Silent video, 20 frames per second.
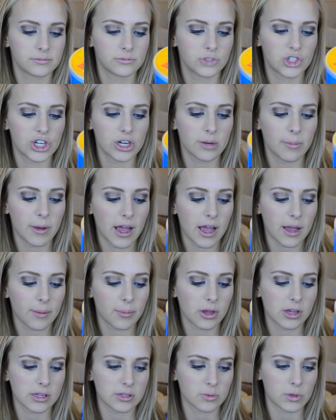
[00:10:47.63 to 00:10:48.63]
cheer bag
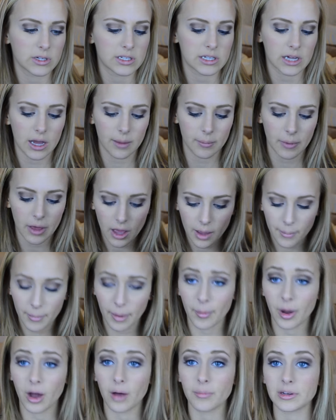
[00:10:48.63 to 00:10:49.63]
because one time
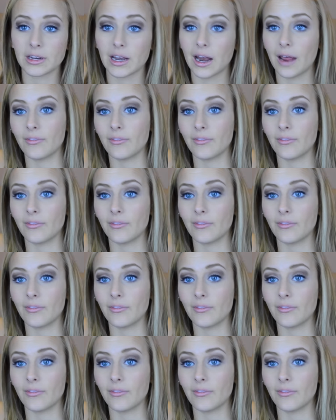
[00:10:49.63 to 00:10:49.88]
my mom didn't